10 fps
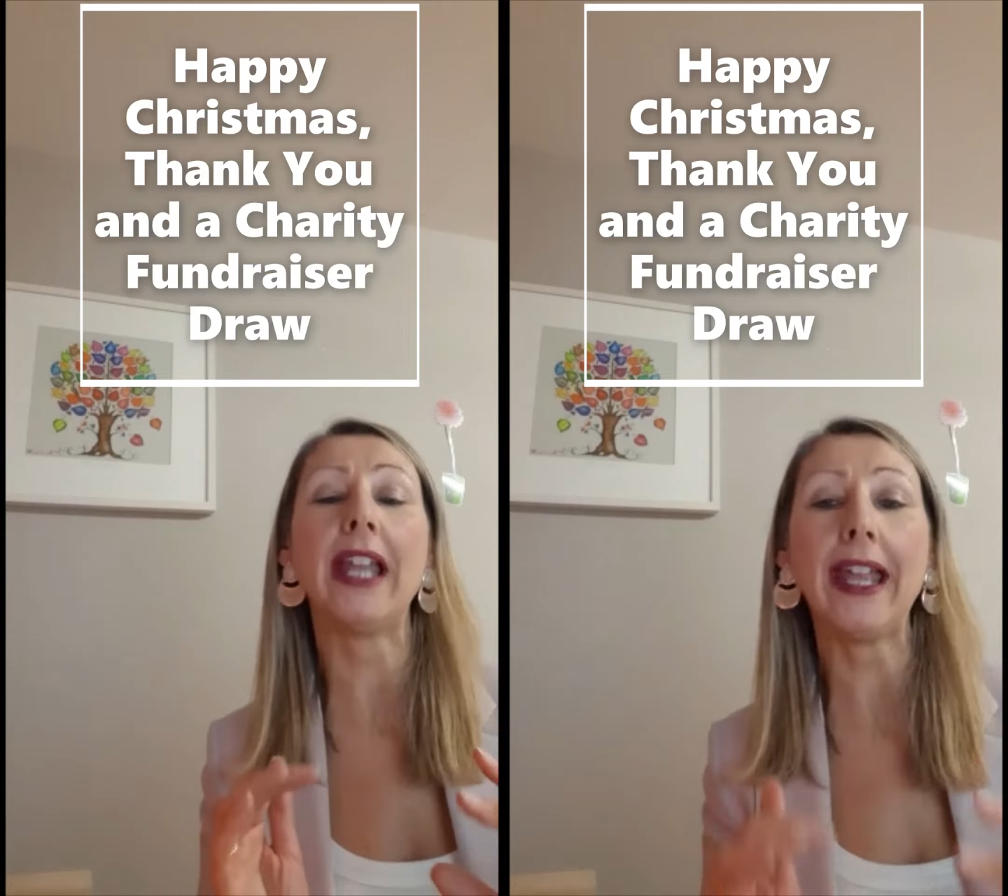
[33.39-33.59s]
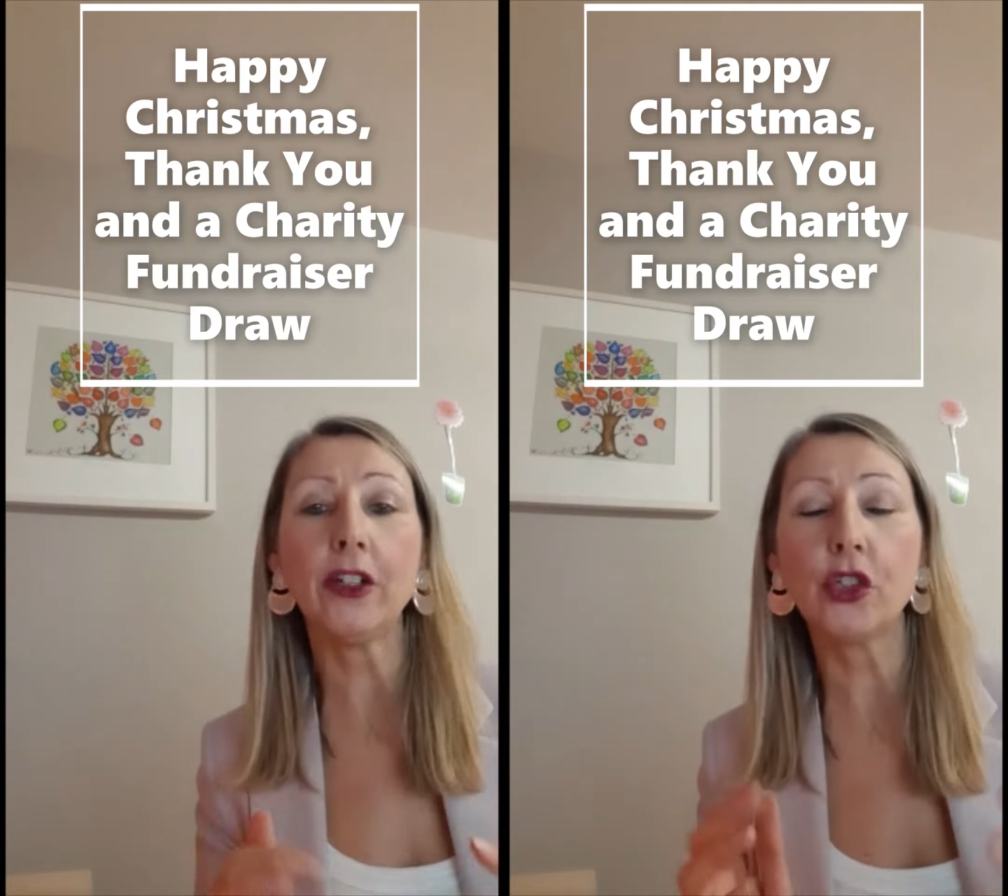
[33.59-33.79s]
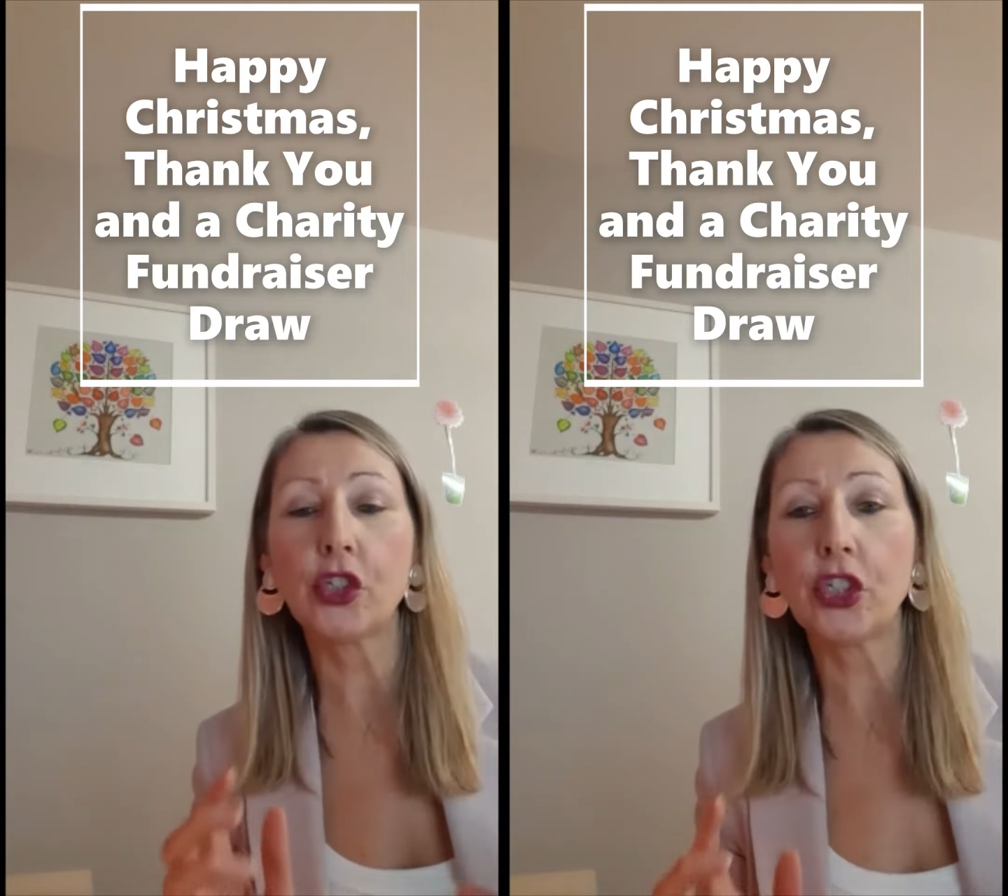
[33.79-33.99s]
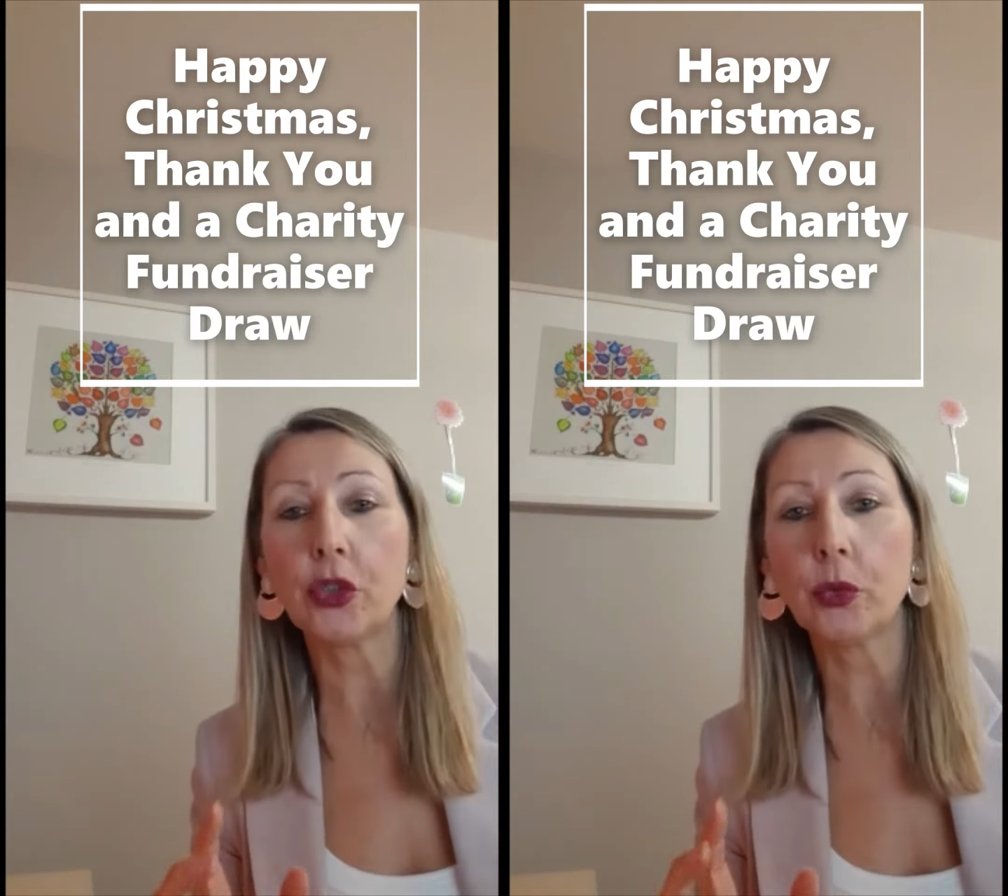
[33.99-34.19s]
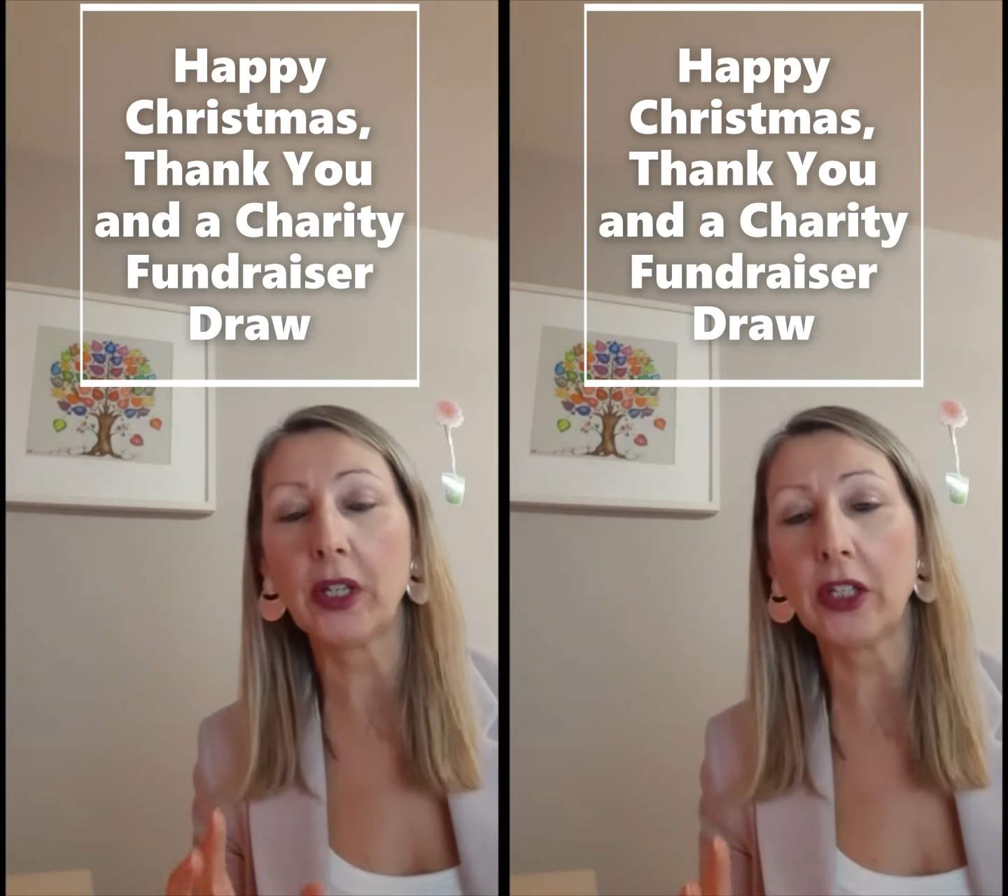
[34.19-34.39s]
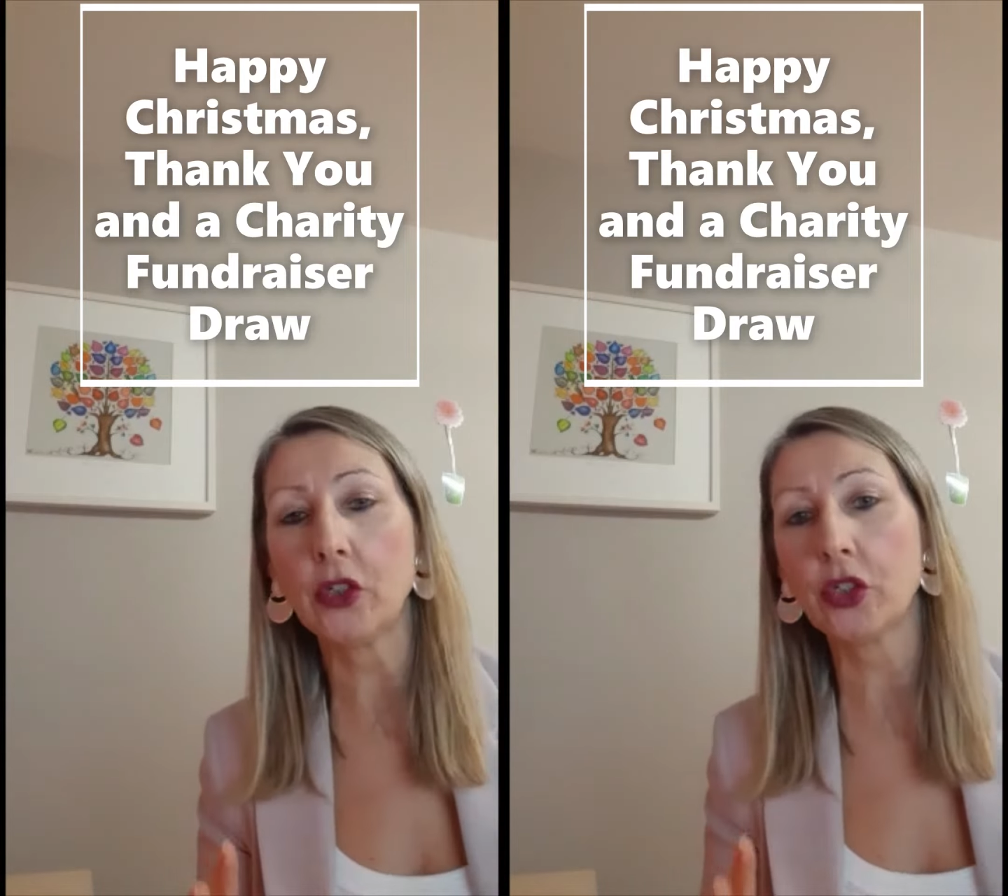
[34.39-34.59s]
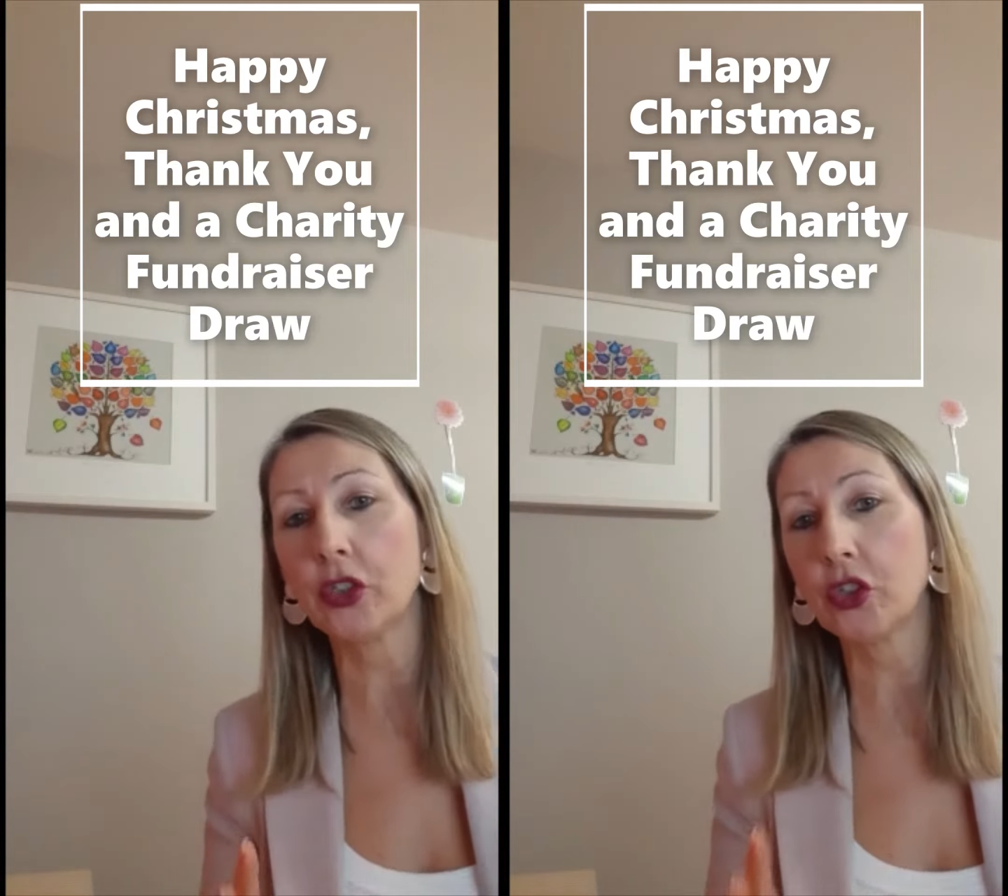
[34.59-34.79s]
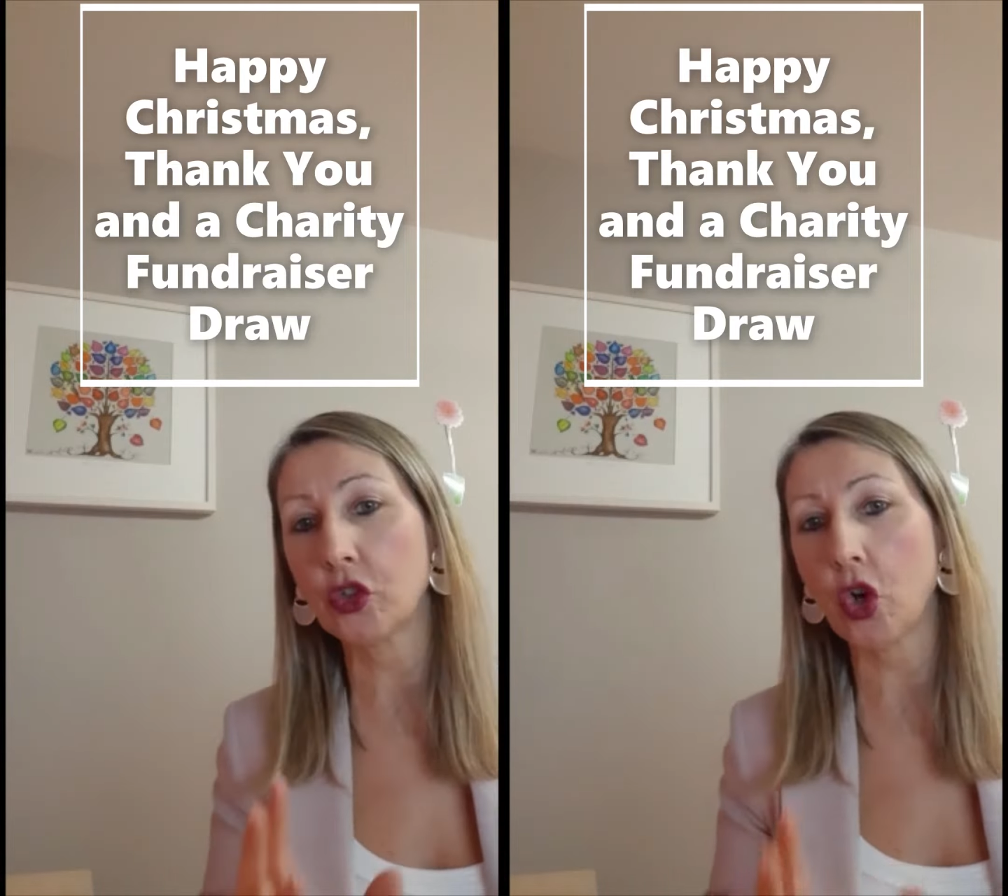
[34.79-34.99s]
enter you into the
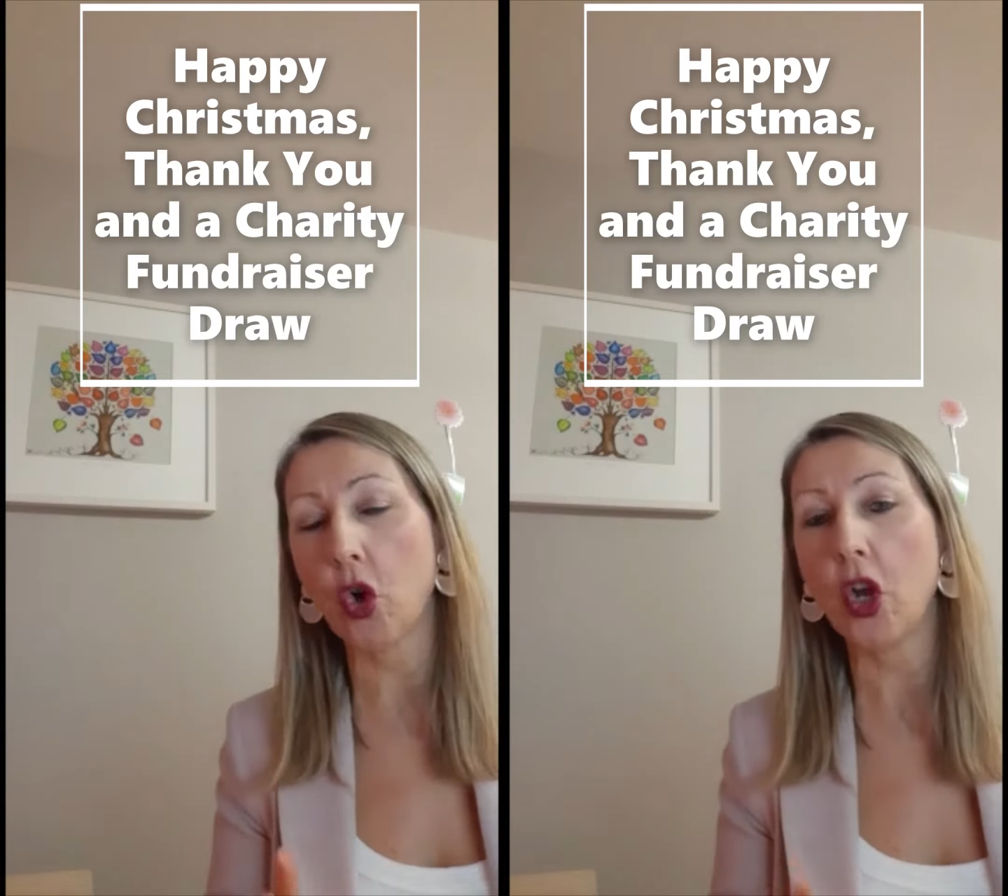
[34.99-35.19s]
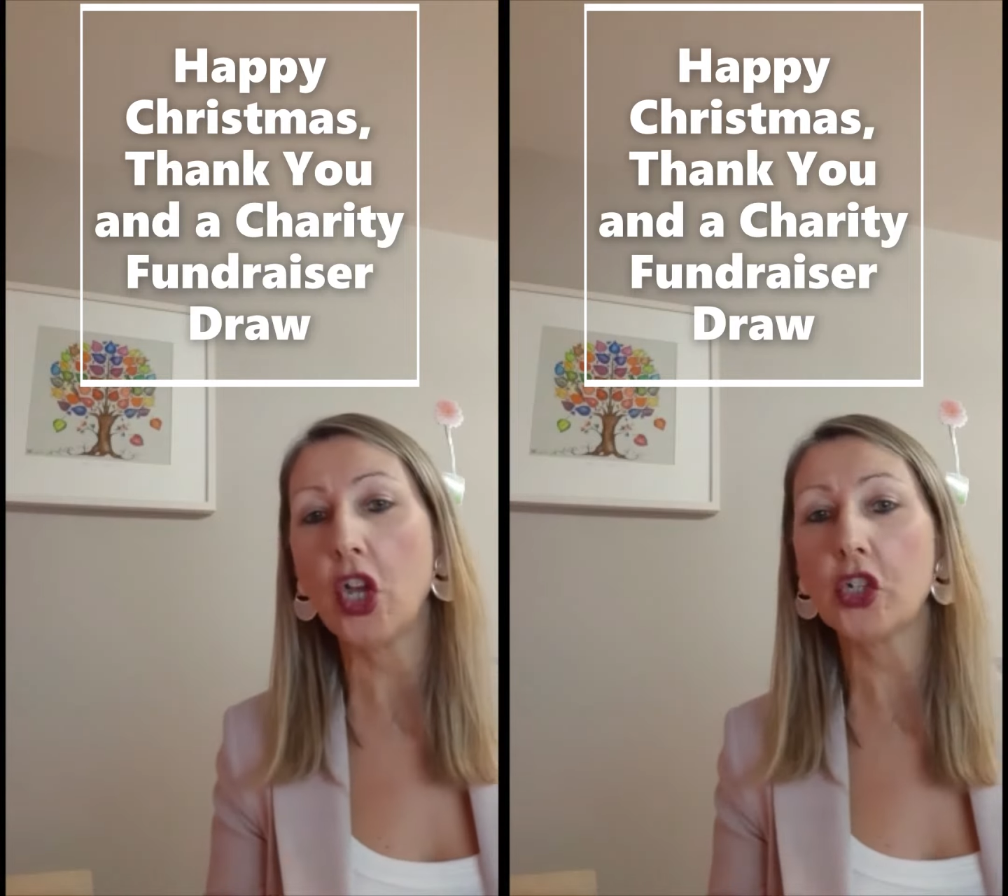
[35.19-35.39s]
draw